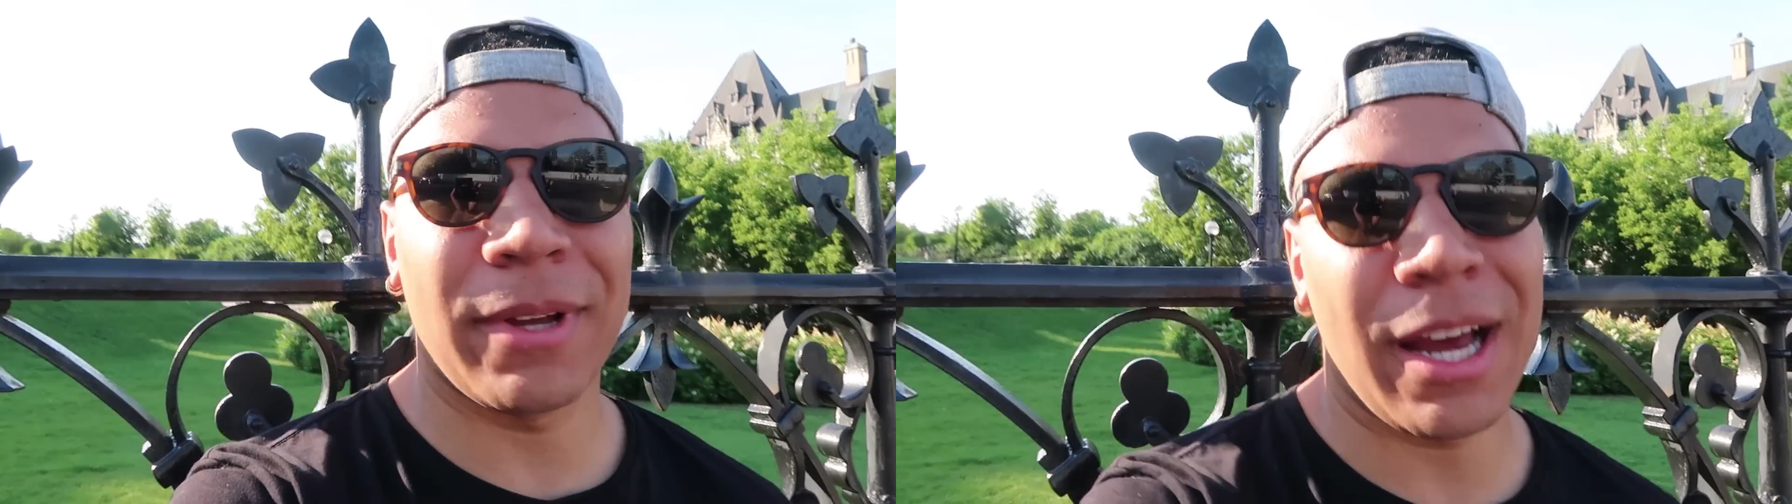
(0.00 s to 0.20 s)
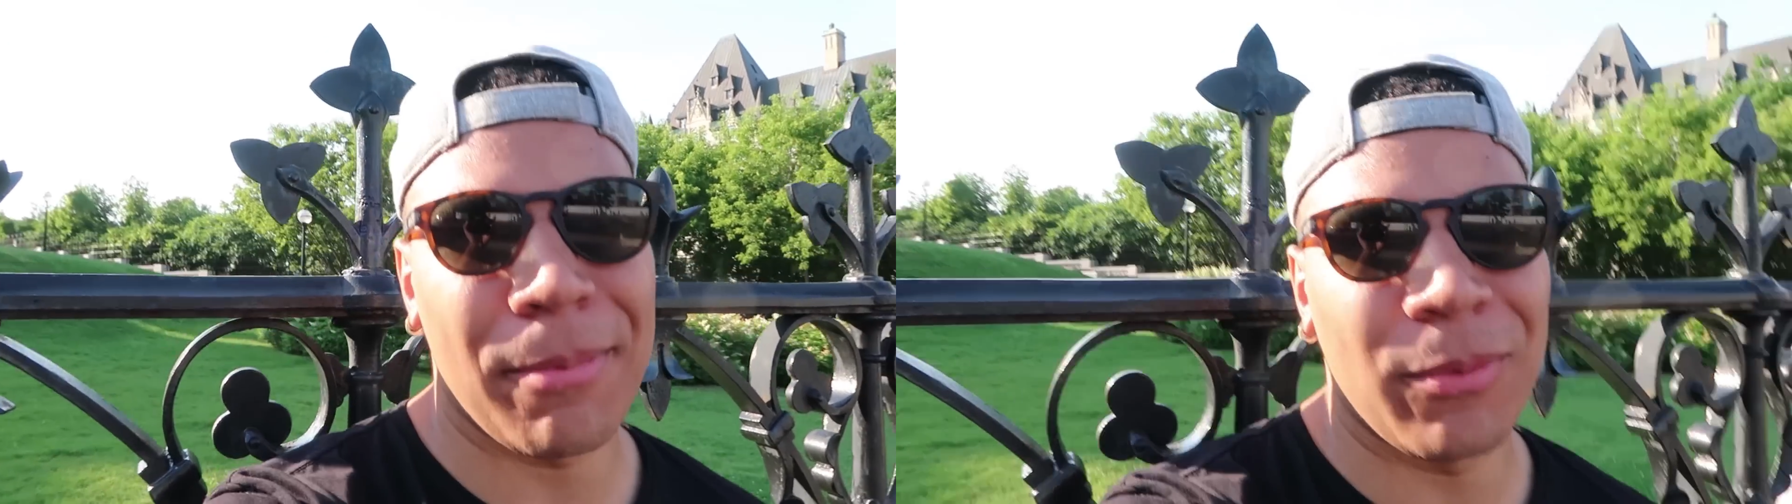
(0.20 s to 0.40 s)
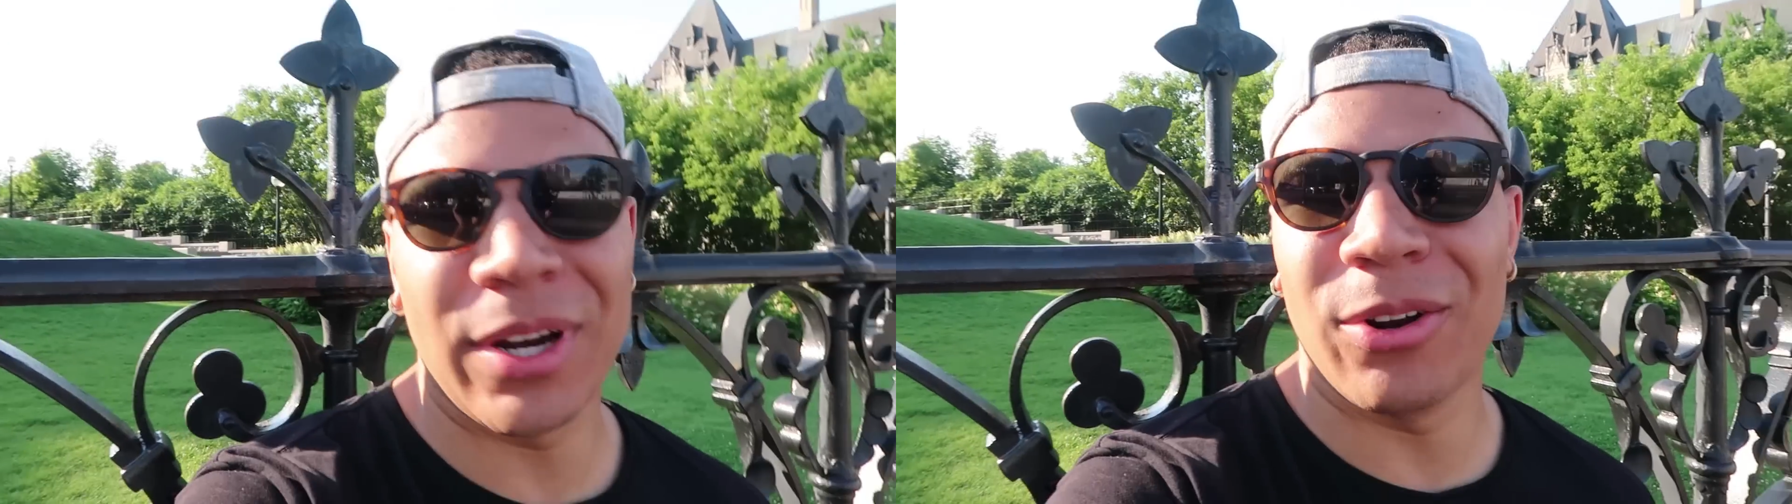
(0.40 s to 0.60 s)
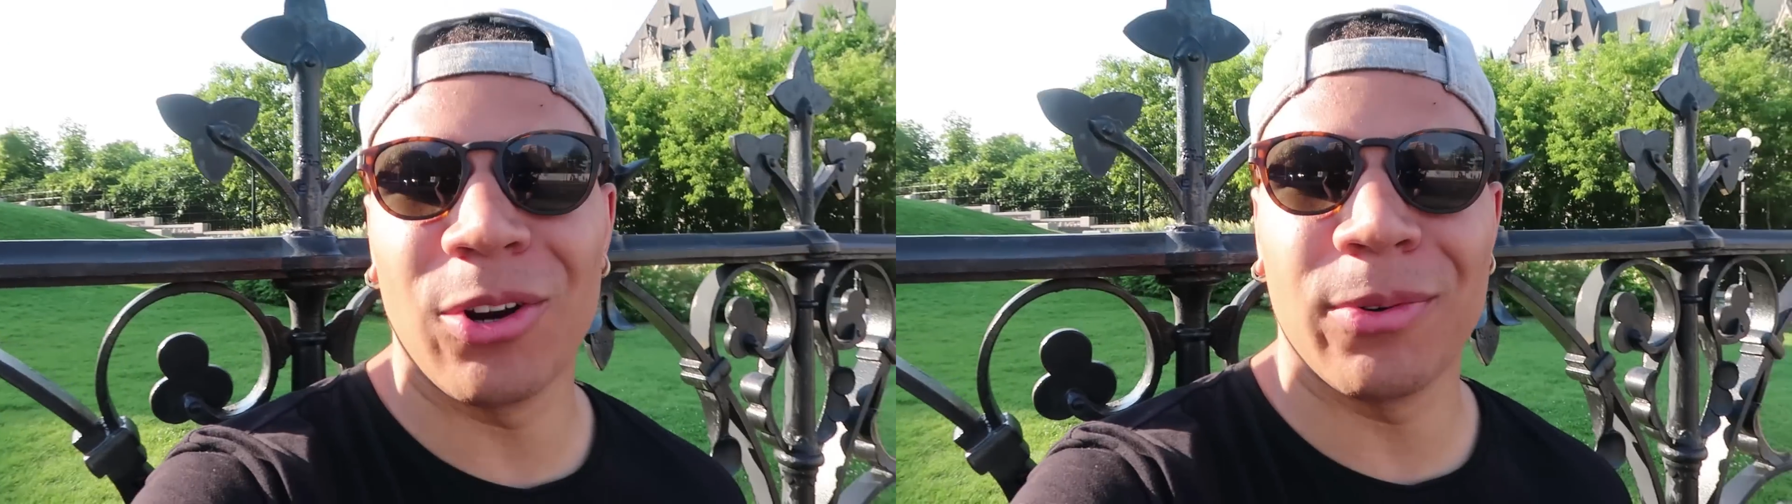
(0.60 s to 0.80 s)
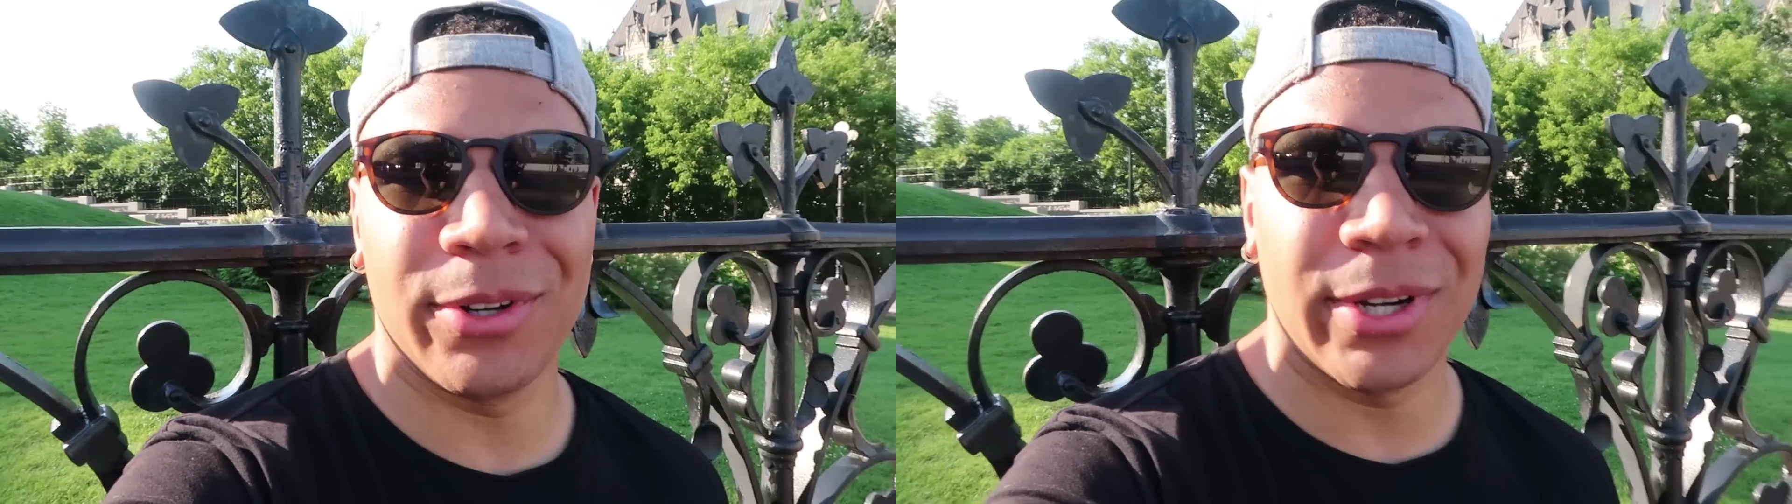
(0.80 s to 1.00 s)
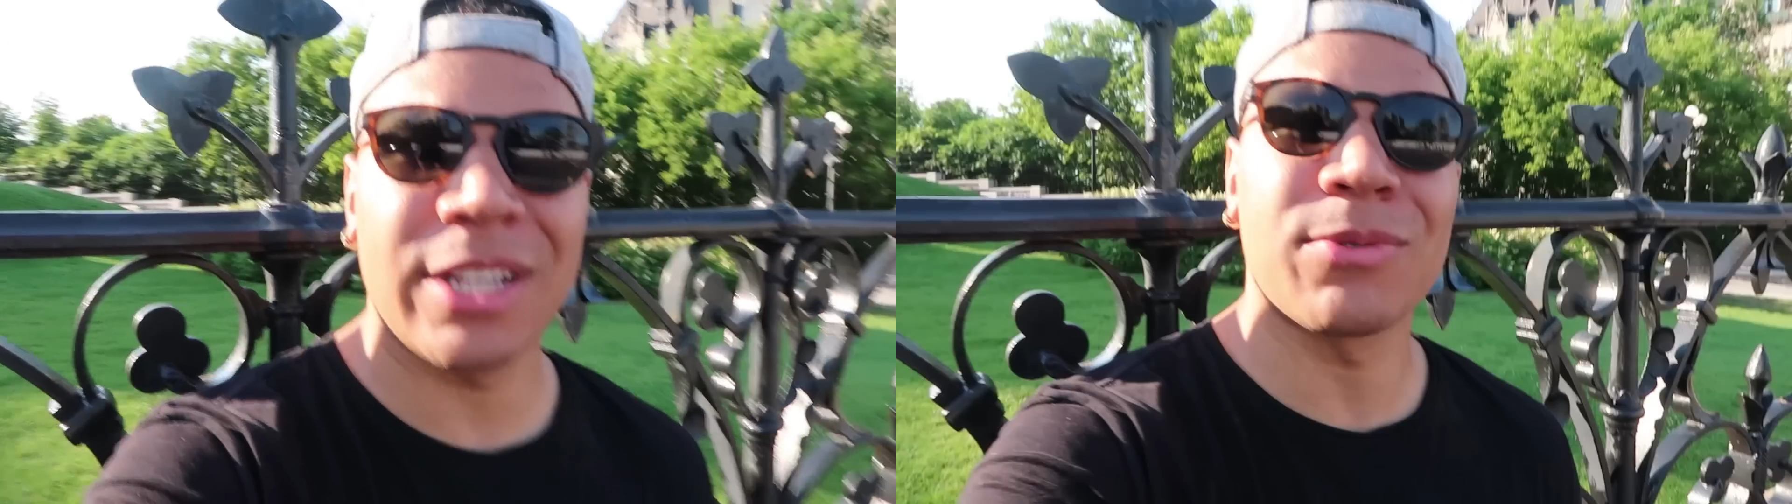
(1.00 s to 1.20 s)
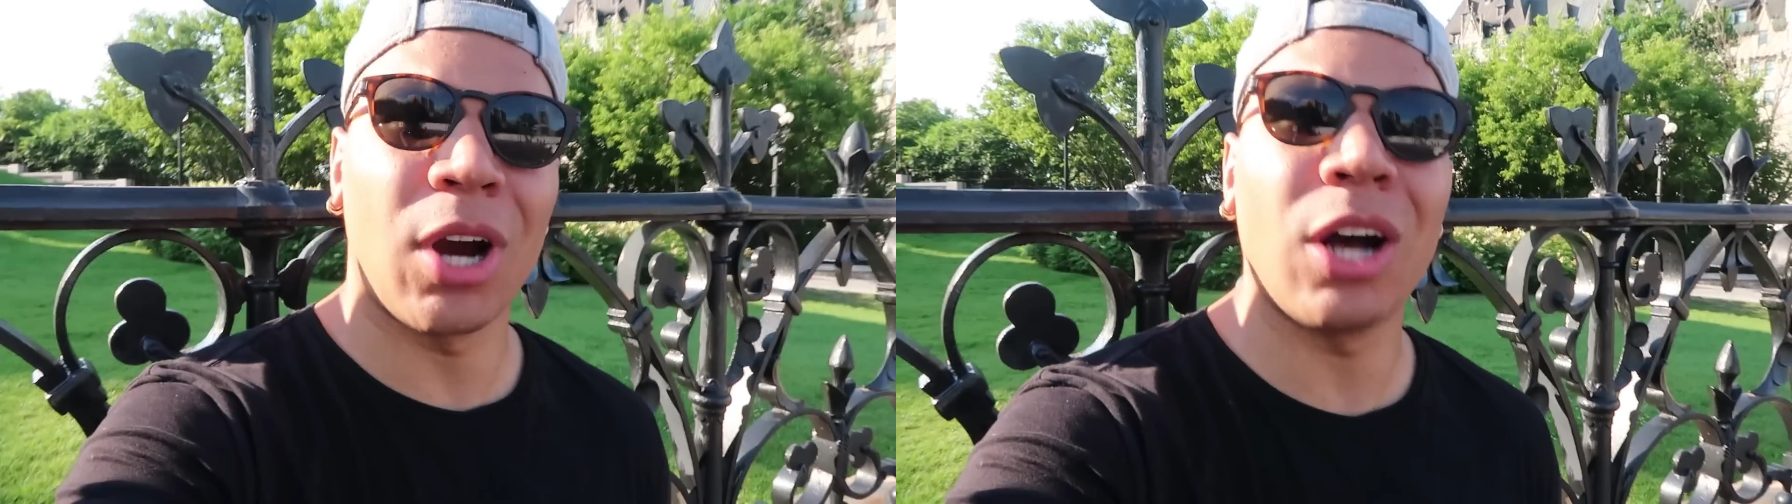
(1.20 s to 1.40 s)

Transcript: split up, and we don't know what we're doing because we're